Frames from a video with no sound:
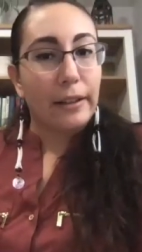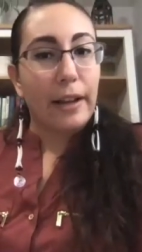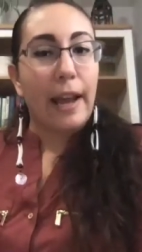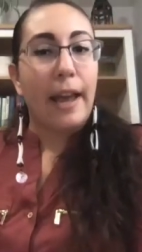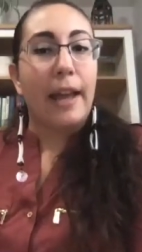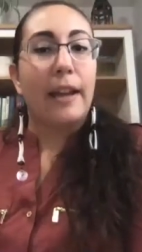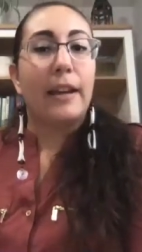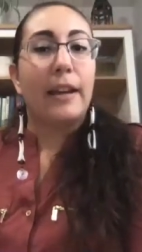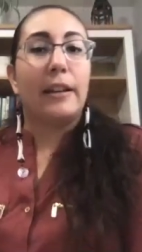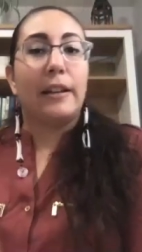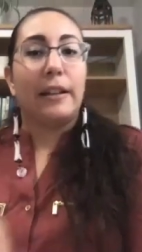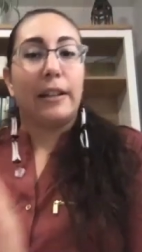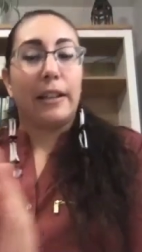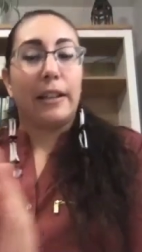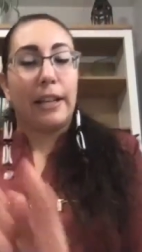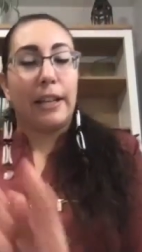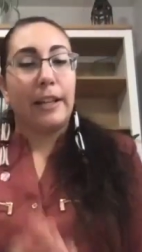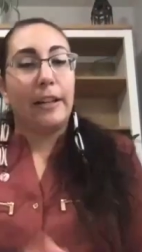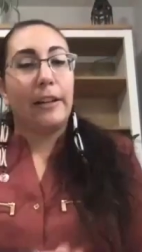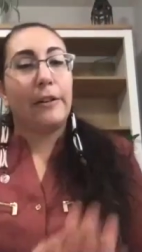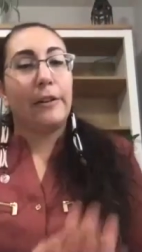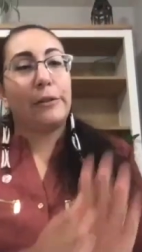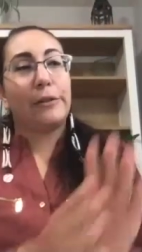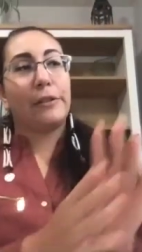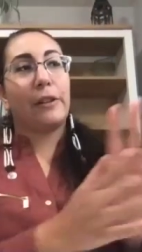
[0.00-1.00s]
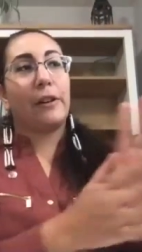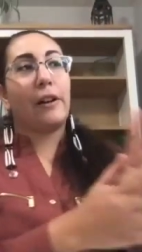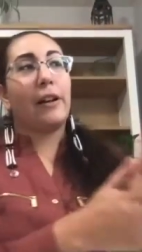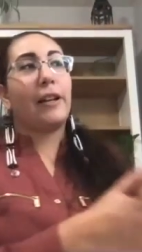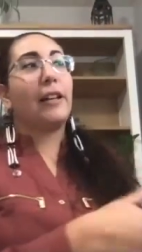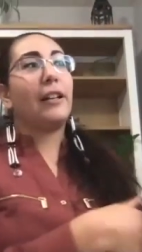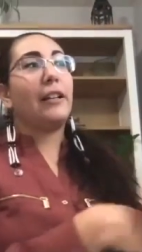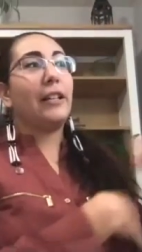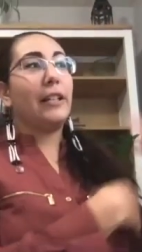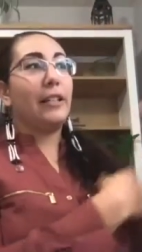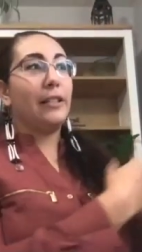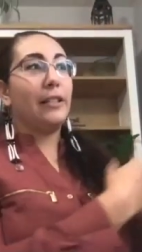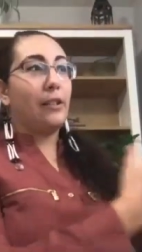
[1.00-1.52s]
And he goes on
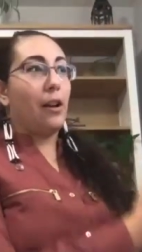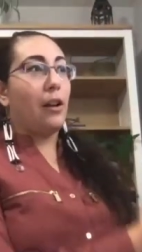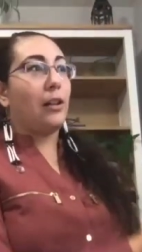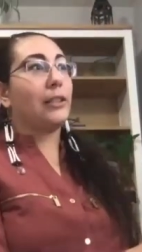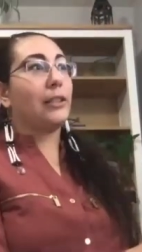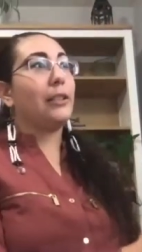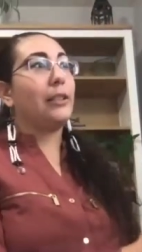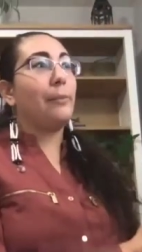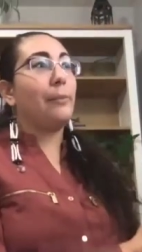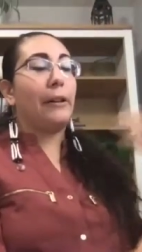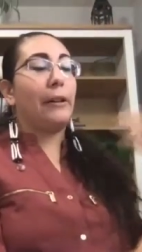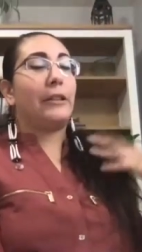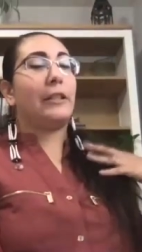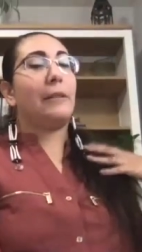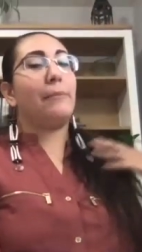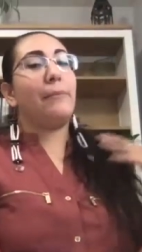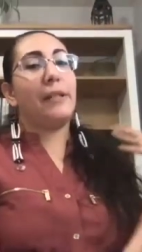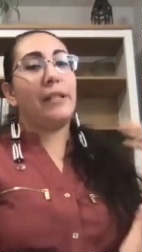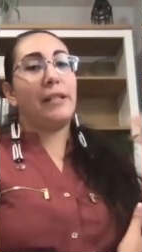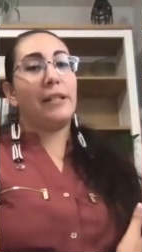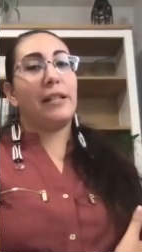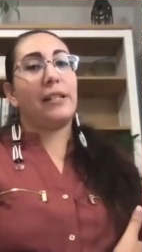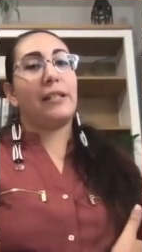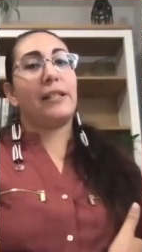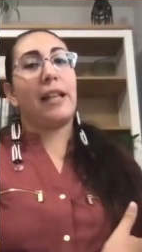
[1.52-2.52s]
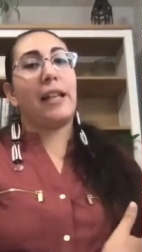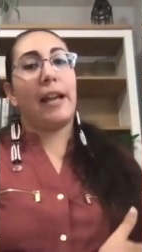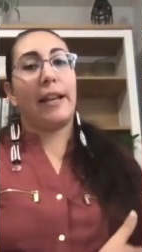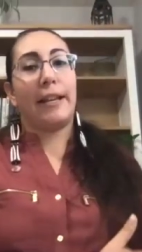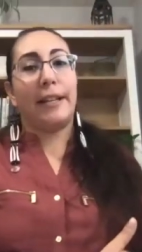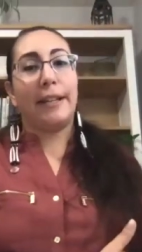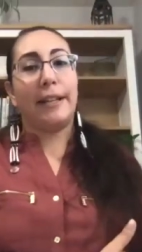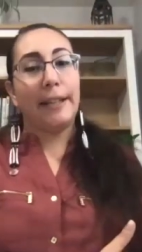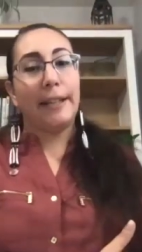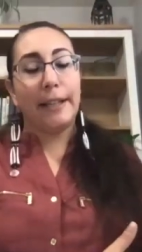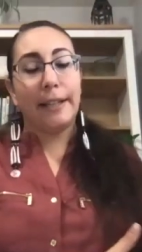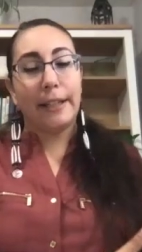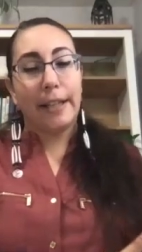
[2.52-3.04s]
and he talks about the business that
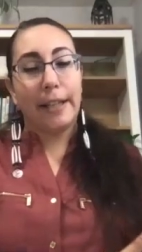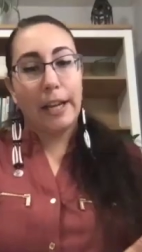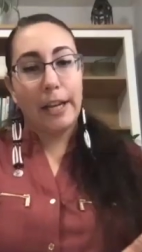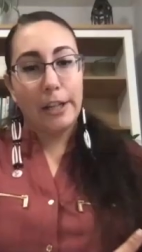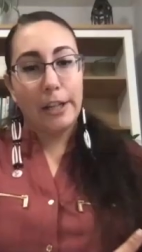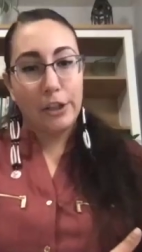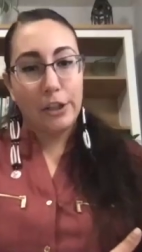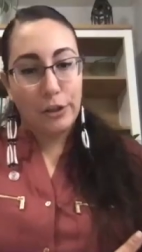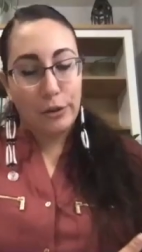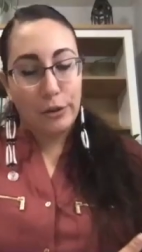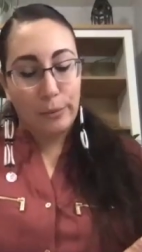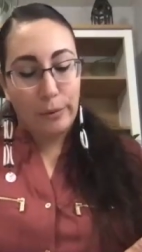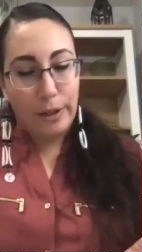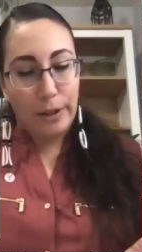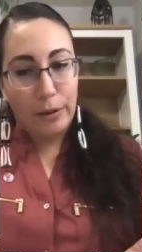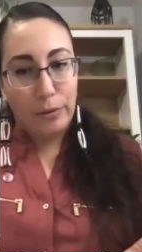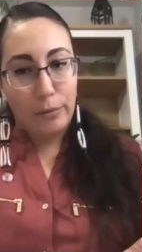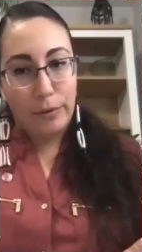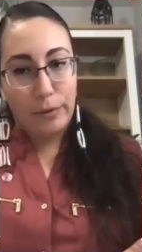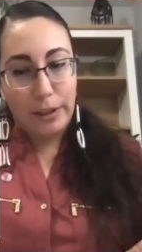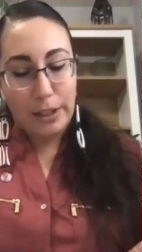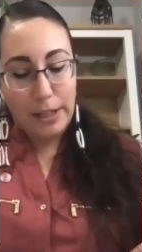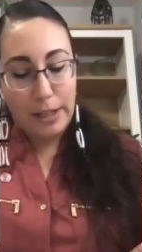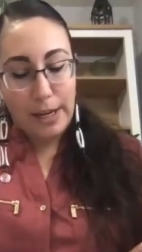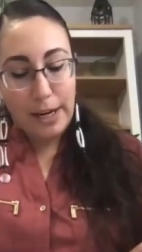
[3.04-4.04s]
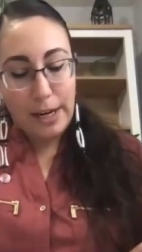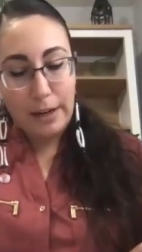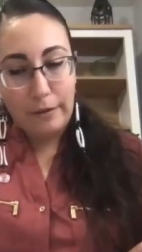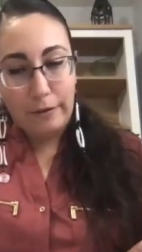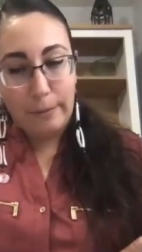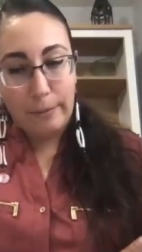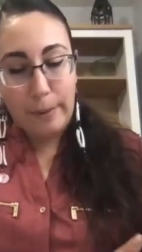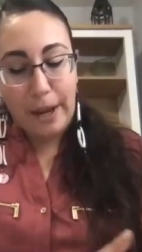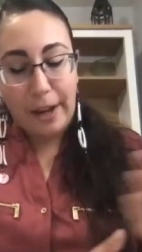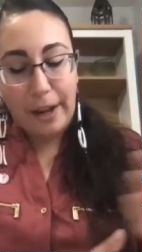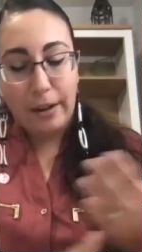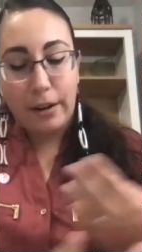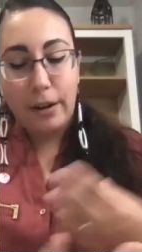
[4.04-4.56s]
he engages with with the native
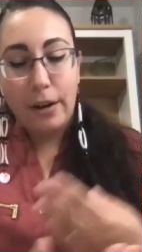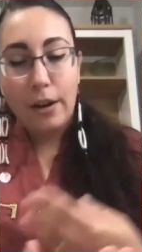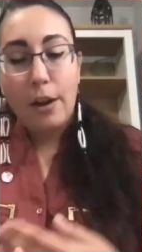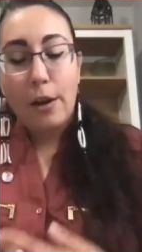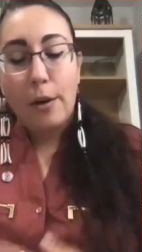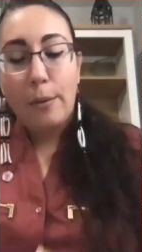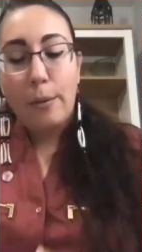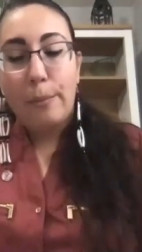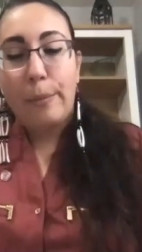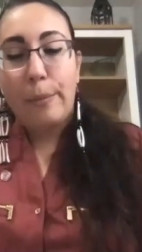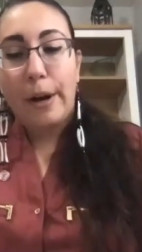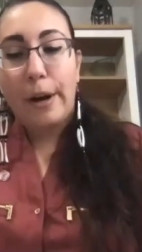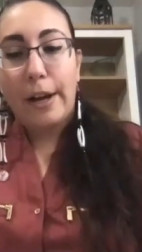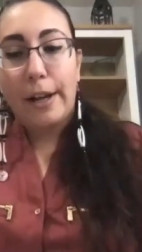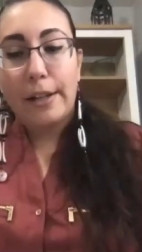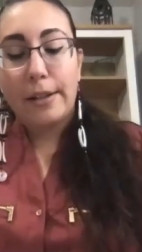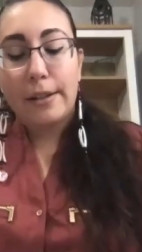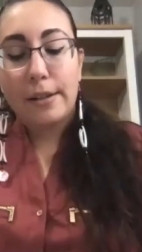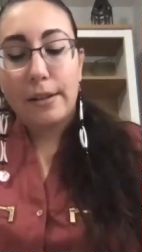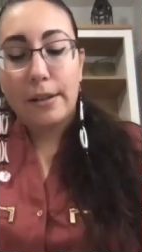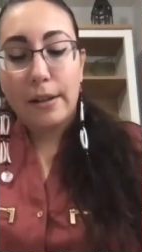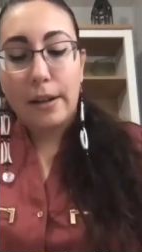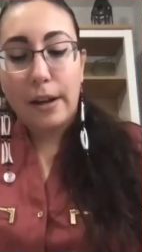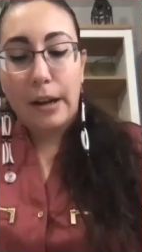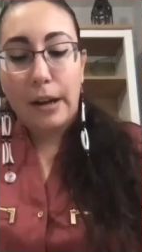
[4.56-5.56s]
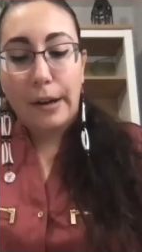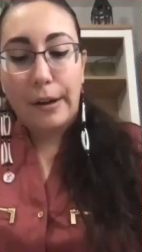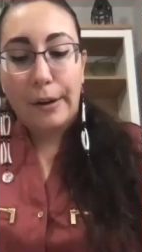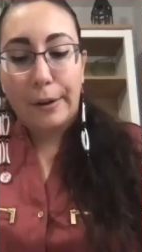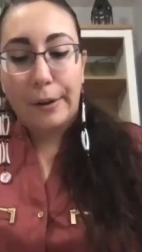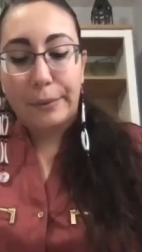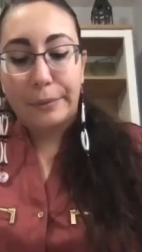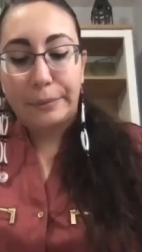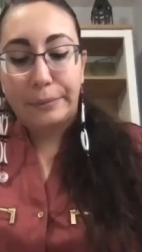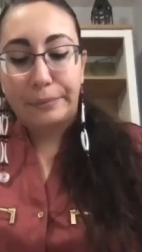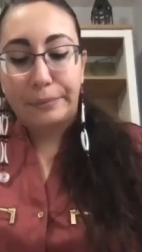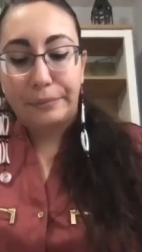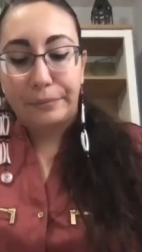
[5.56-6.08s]
man. But
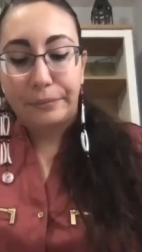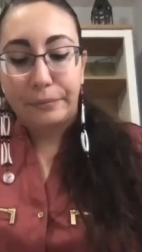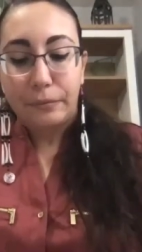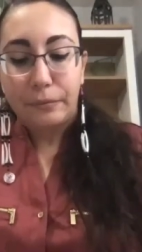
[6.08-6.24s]
um,